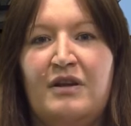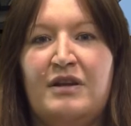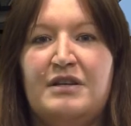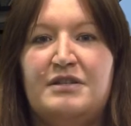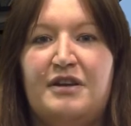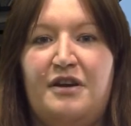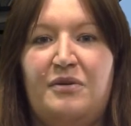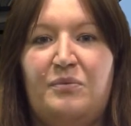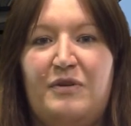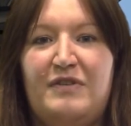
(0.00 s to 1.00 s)

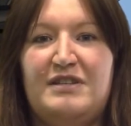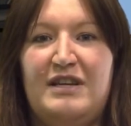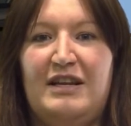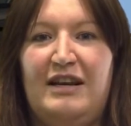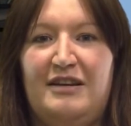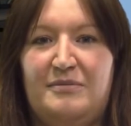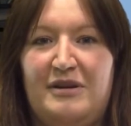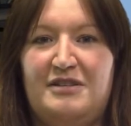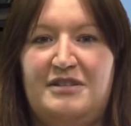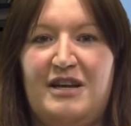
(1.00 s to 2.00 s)
So with the senior lead
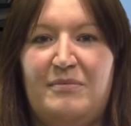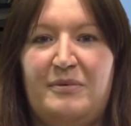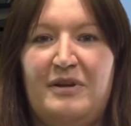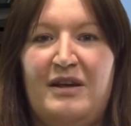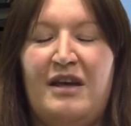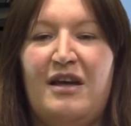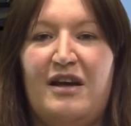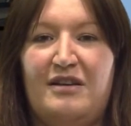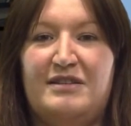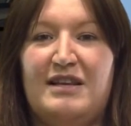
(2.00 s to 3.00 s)
apprenticeship,
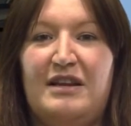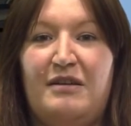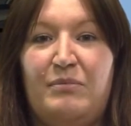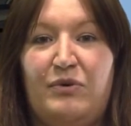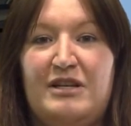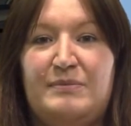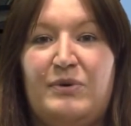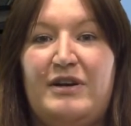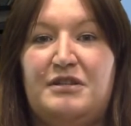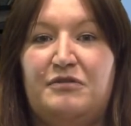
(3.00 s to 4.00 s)
as I said, employer
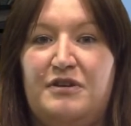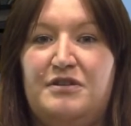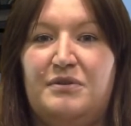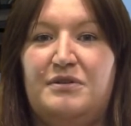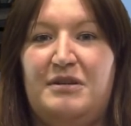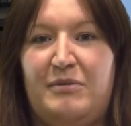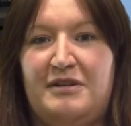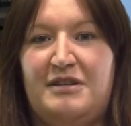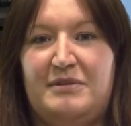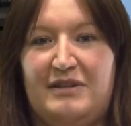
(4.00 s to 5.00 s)
support is crucial to
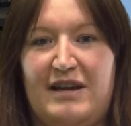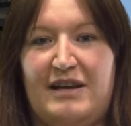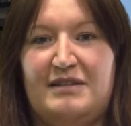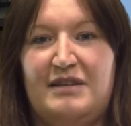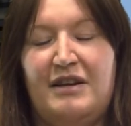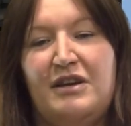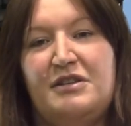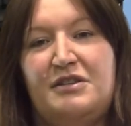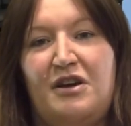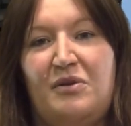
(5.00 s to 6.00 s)
apprenticeship success.
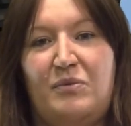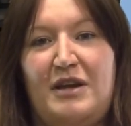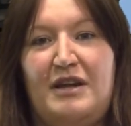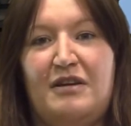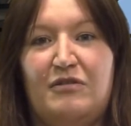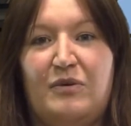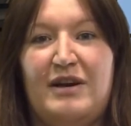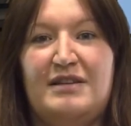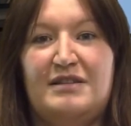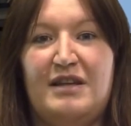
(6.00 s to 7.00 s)
So we
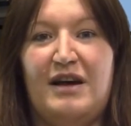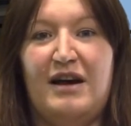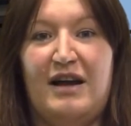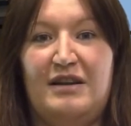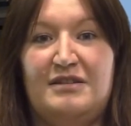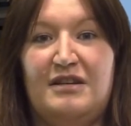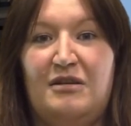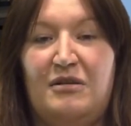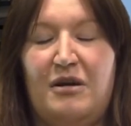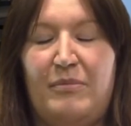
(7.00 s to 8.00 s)
request that,
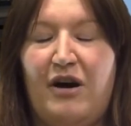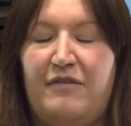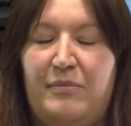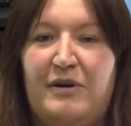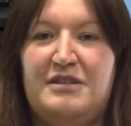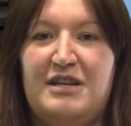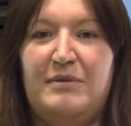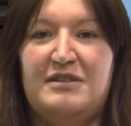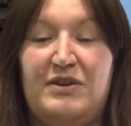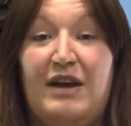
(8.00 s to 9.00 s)
and part of the apprenticeship
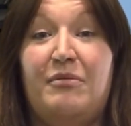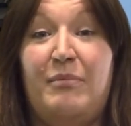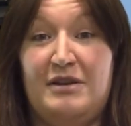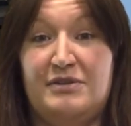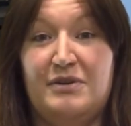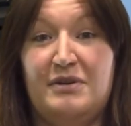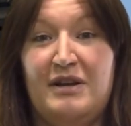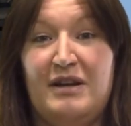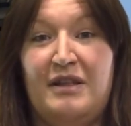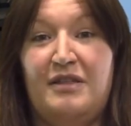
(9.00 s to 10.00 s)
is that you have a mentor
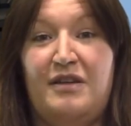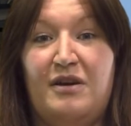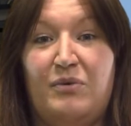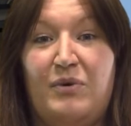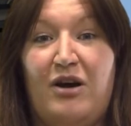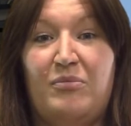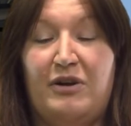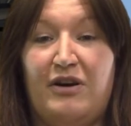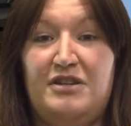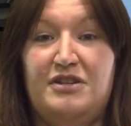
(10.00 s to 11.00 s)
that will help
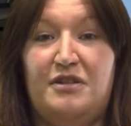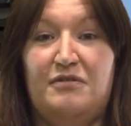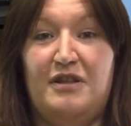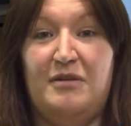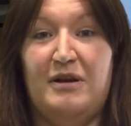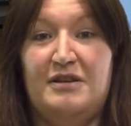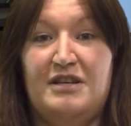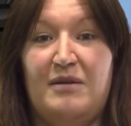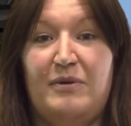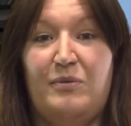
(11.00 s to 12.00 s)
guide you through the
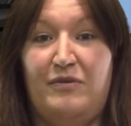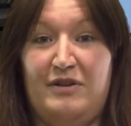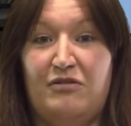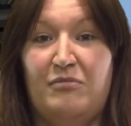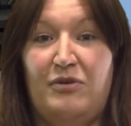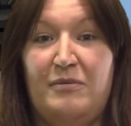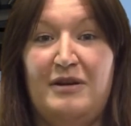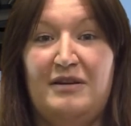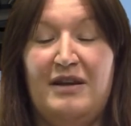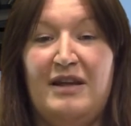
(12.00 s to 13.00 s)
apprenticeship within your
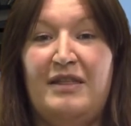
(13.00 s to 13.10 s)
employment.